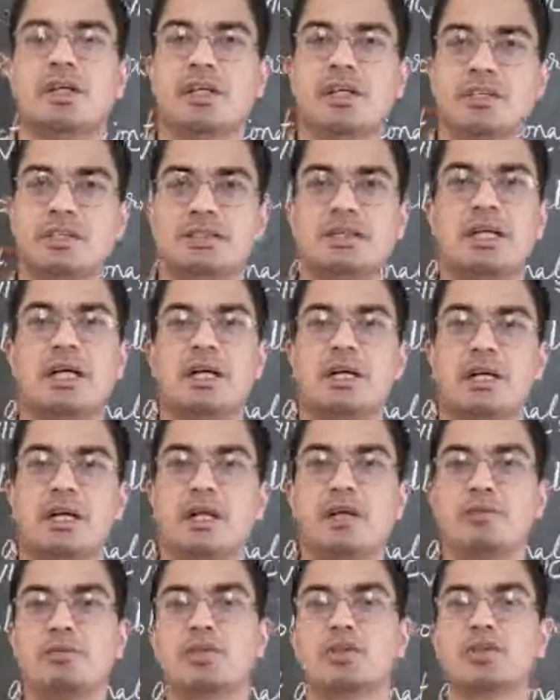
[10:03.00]
is
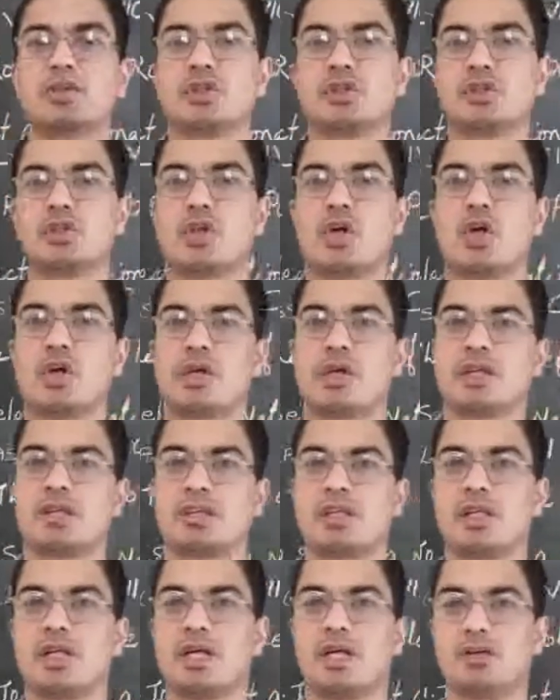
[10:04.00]
unable to corner
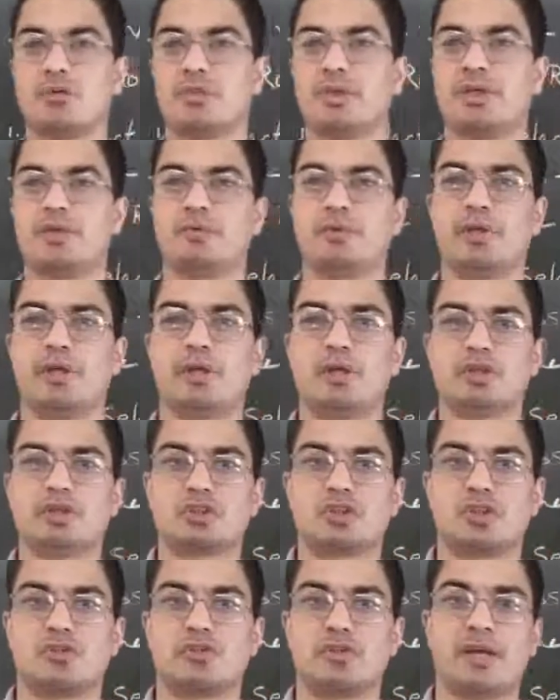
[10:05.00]
the government
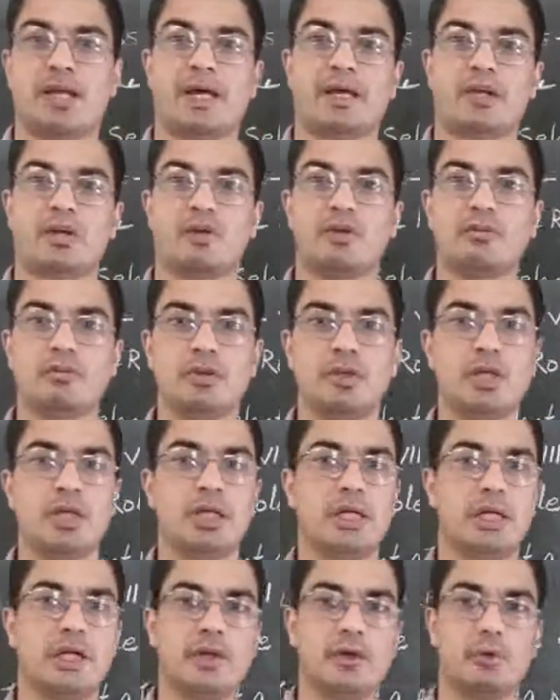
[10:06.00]
because of lack
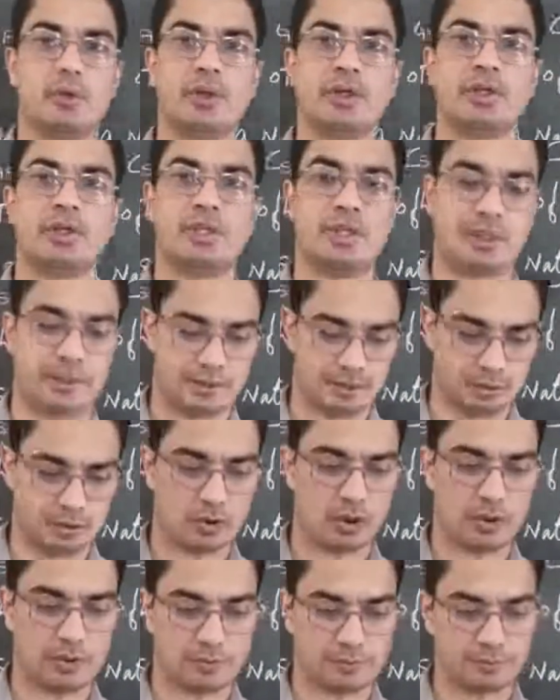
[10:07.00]
of unity and so
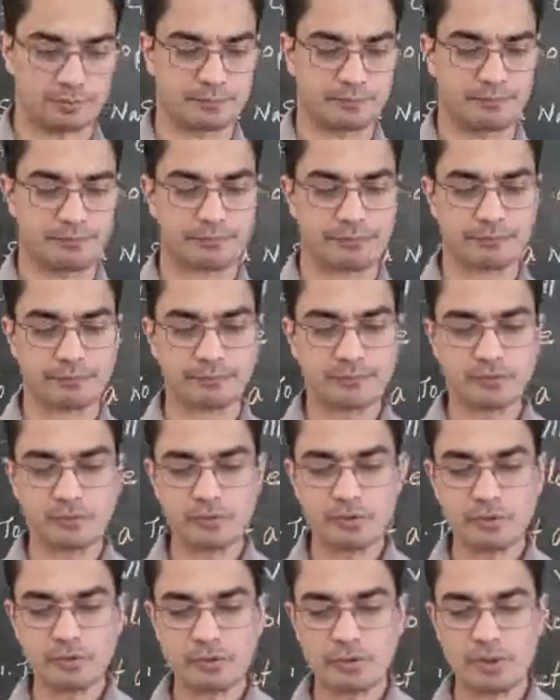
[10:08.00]
on.
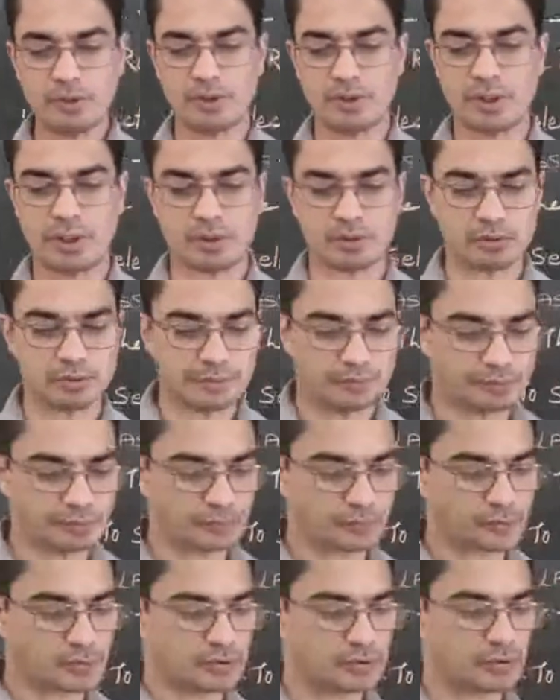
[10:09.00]

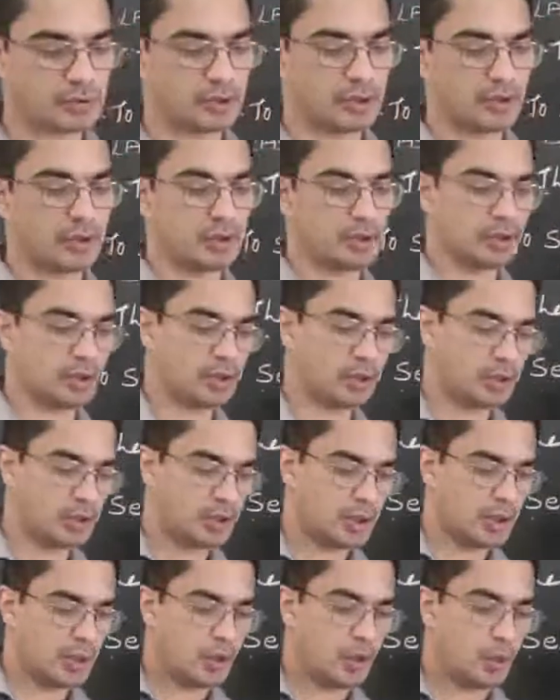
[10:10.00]
Now,
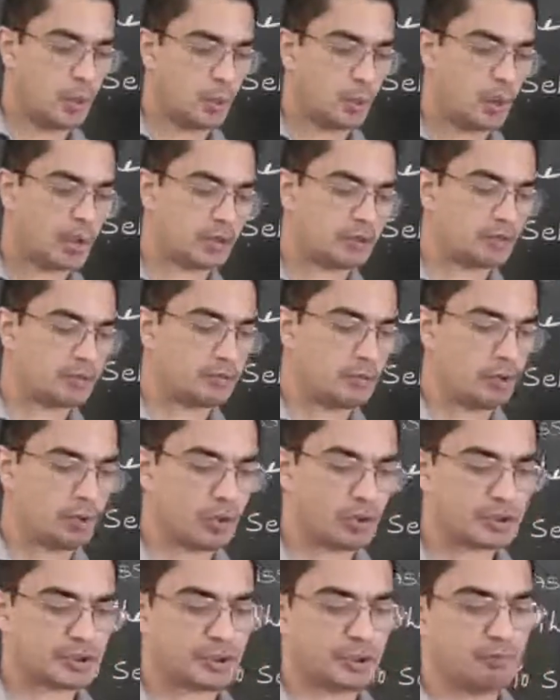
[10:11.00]
one of the
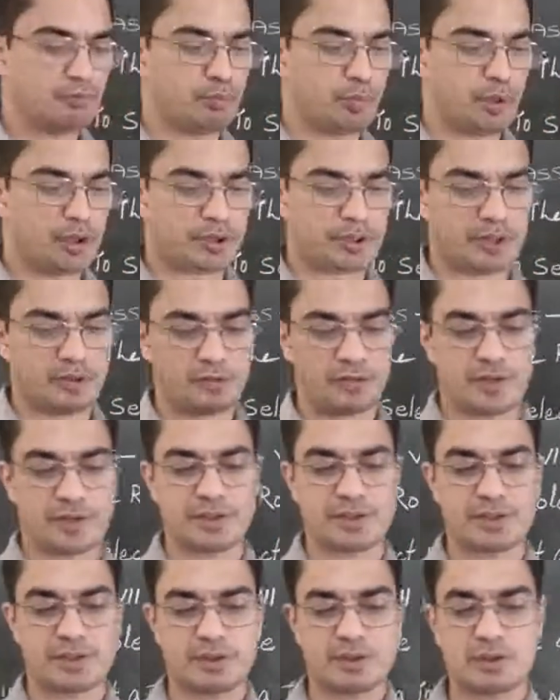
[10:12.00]
most important
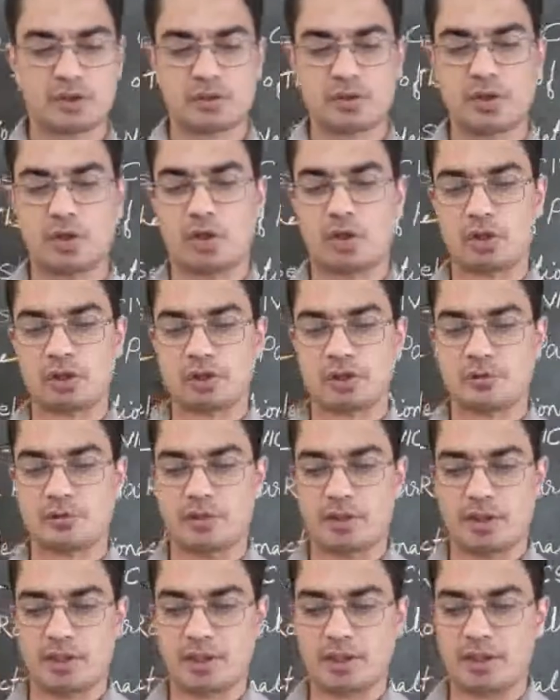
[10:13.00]
functions of the Lok
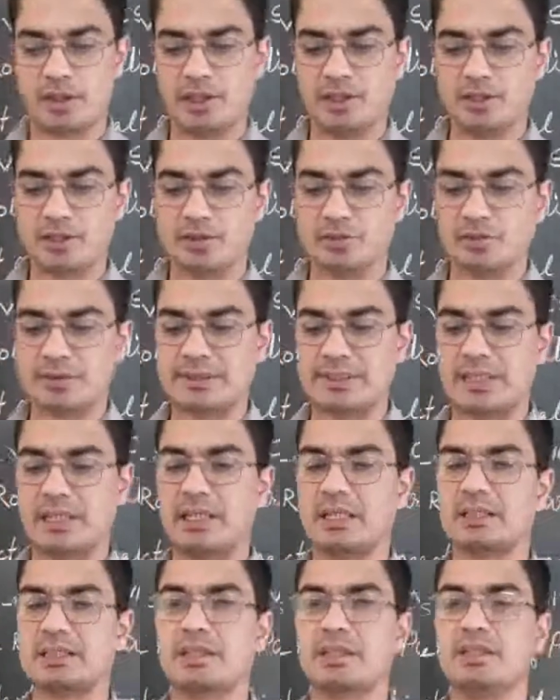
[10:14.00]
Sabha is to
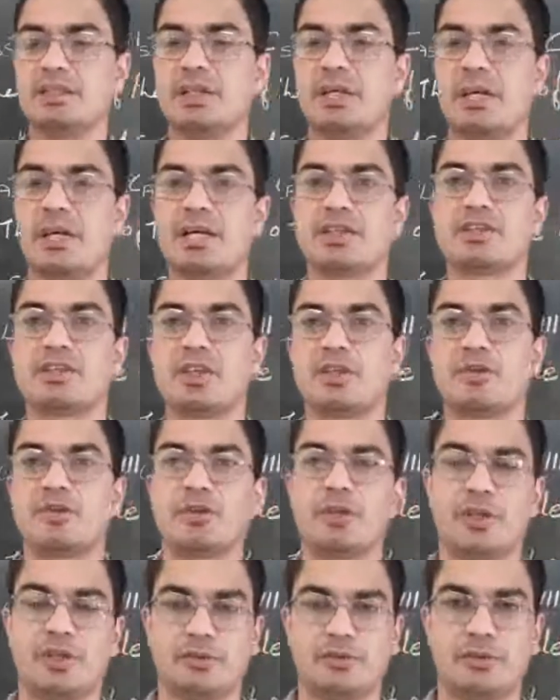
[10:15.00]
select the
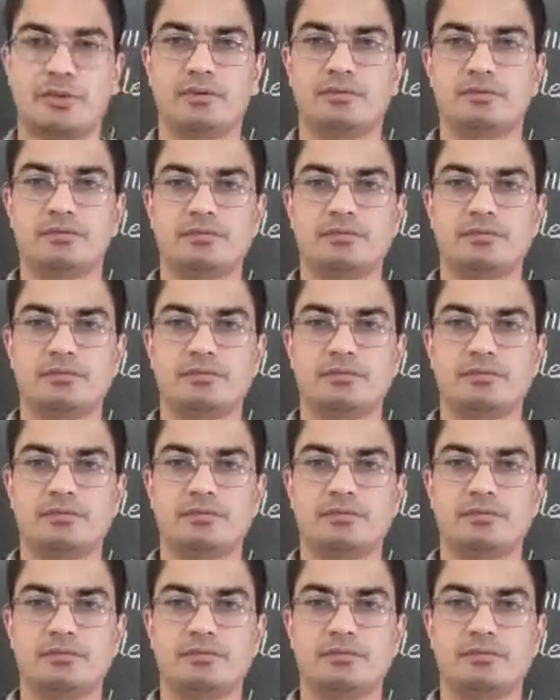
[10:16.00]
executive.